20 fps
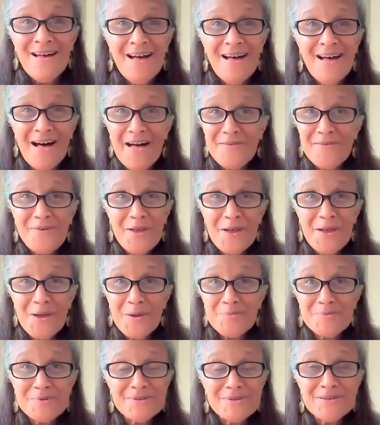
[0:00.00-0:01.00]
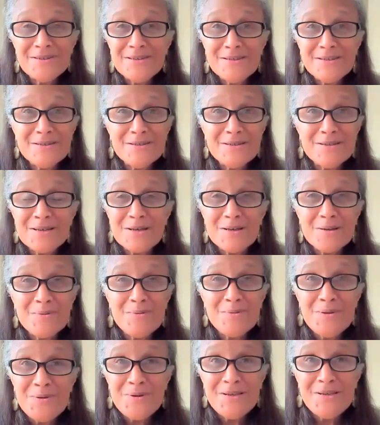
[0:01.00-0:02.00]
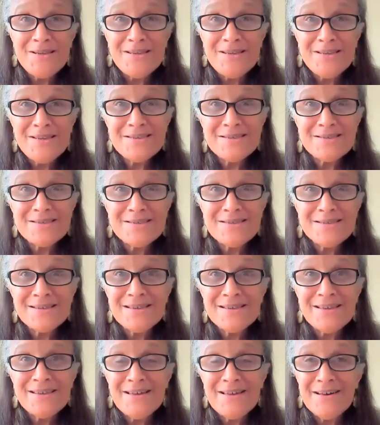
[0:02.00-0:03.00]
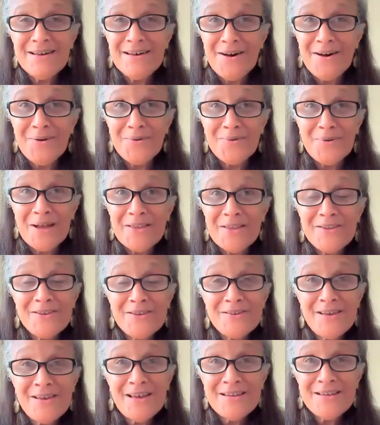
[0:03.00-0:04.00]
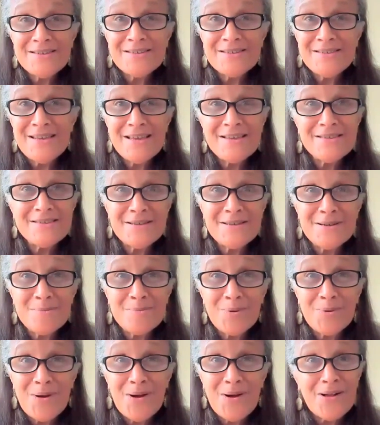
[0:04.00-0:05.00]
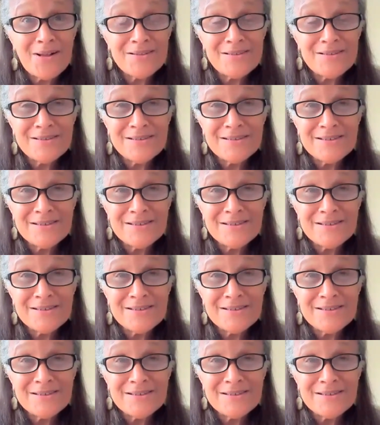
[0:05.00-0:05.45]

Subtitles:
I've helped communities around the United States and abroad